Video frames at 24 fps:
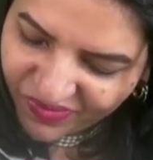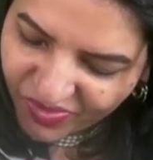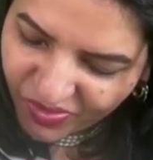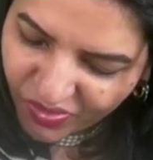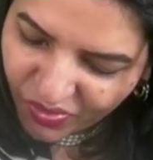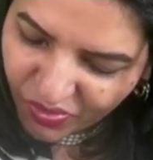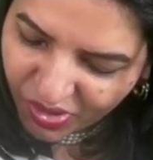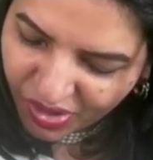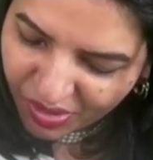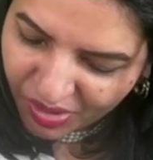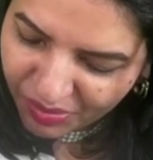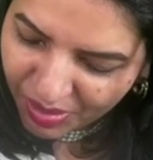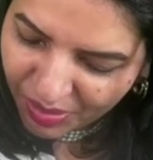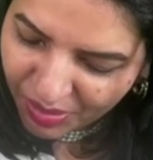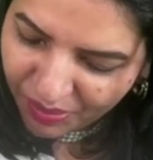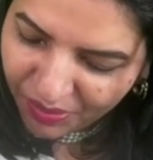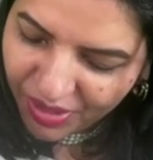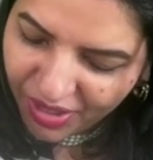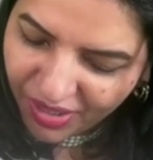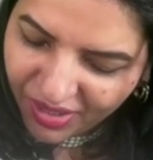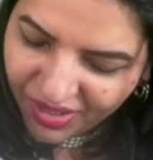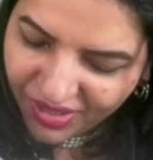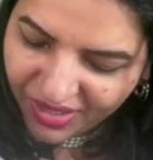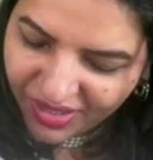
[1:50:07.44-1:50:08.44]
You
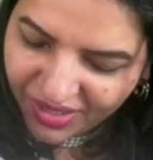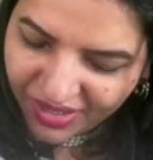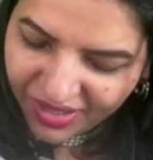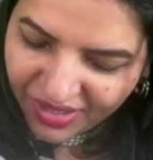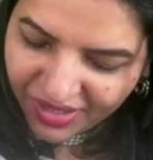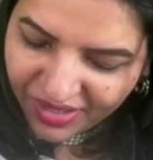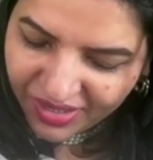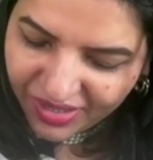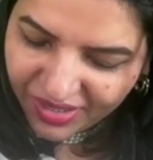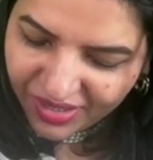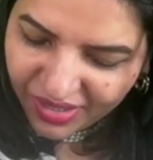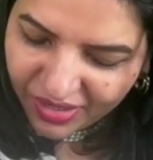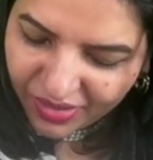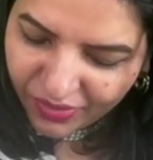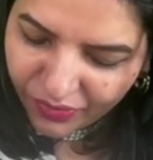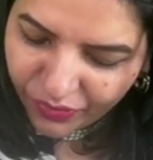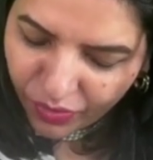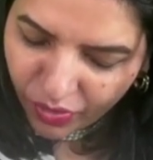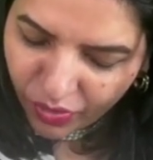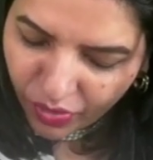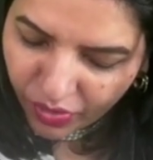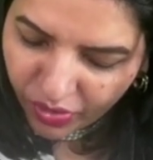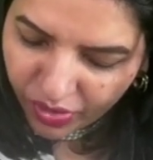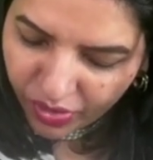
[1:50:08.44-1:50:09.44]
remember,
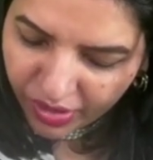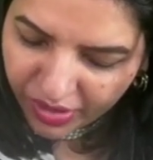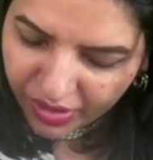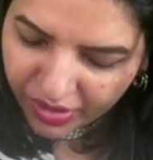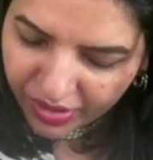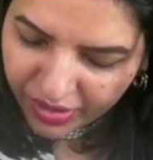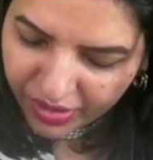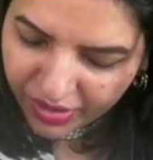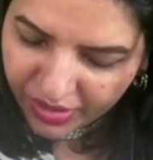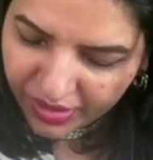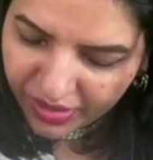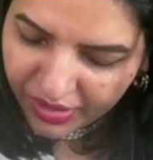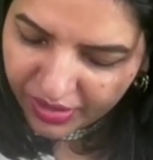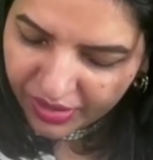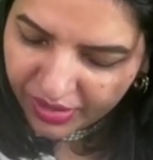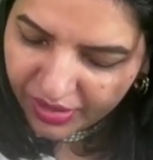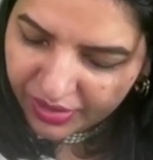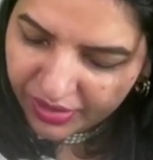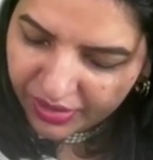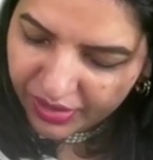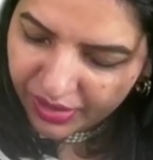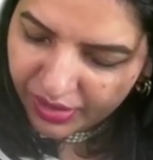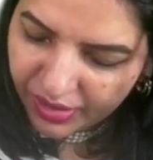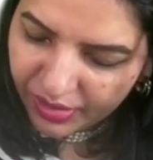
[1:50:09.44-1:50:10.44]
for
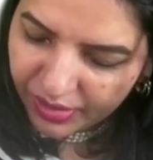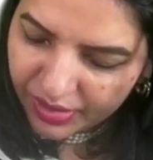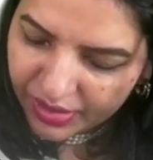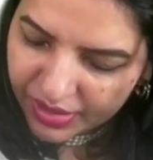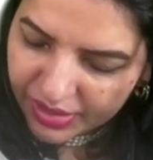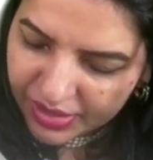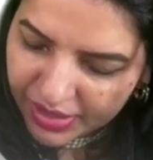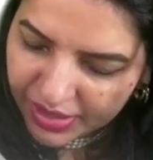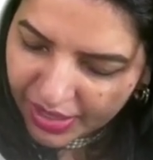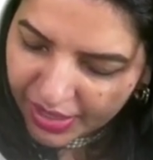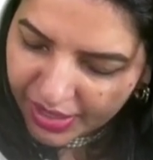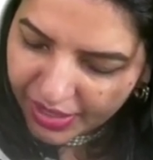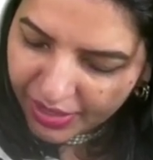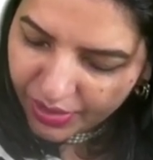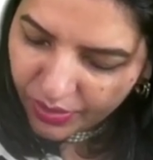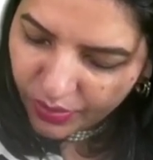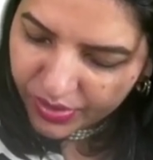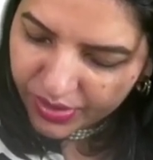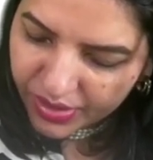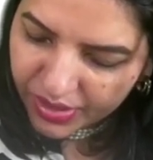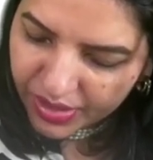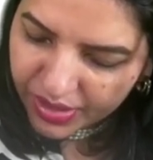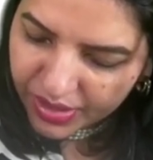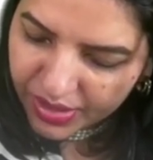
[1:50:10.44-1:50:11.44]
the
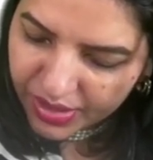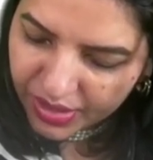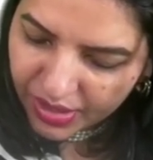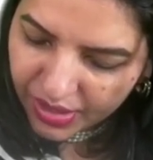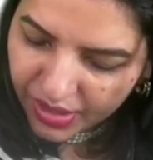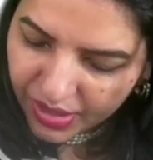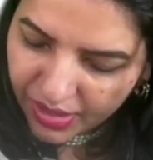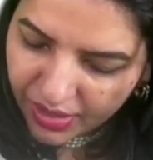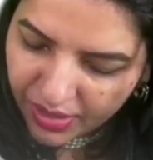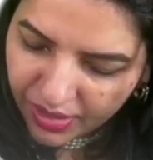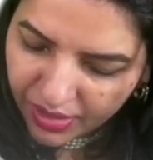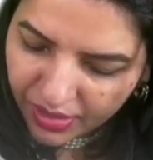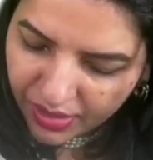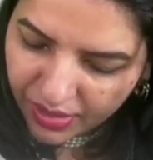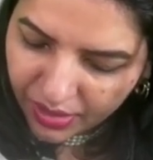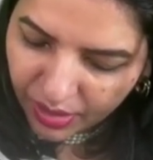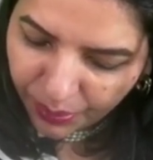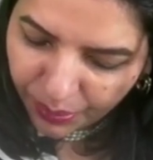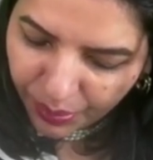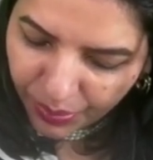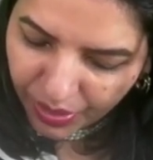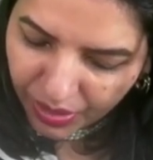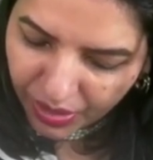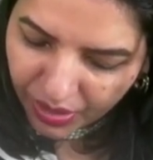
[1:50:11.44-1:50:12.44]
selenocysteine, the
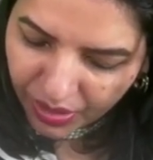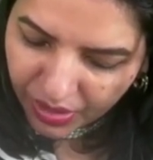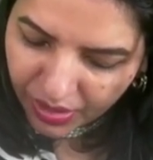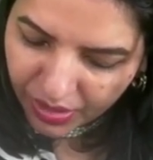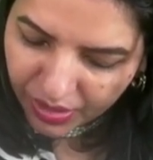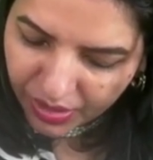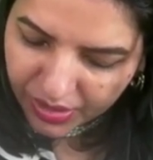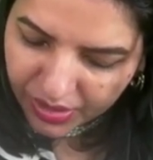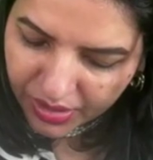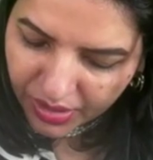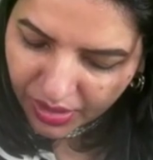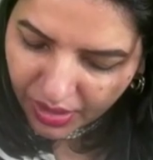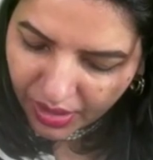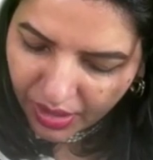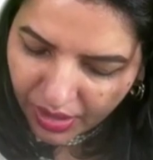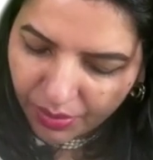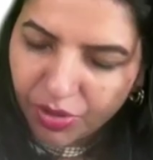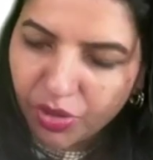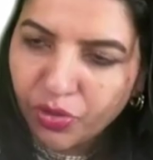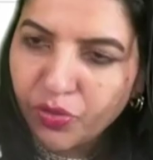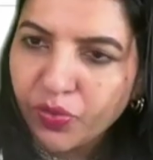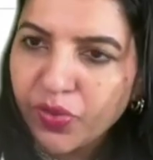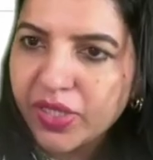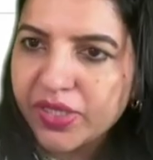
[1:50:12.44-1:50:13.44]
precursor
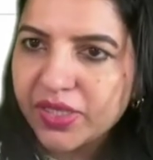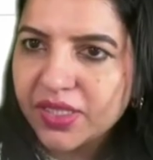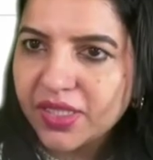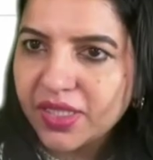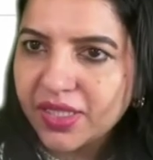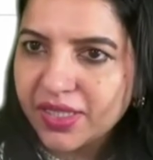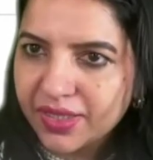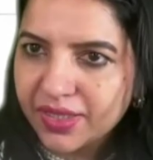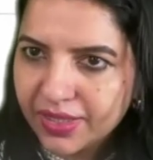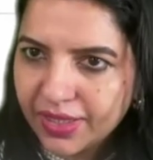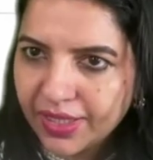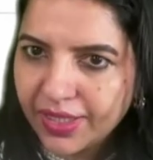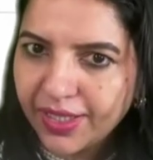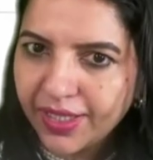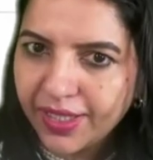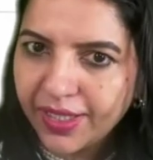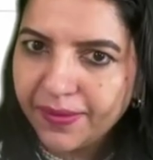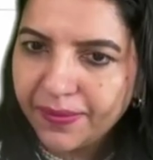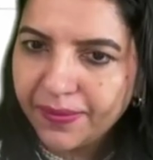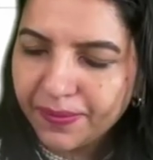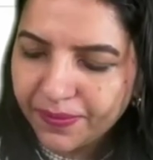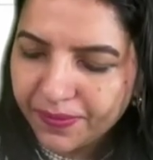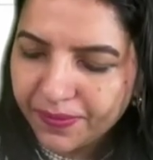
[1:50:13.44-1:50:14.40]
amino acid is serine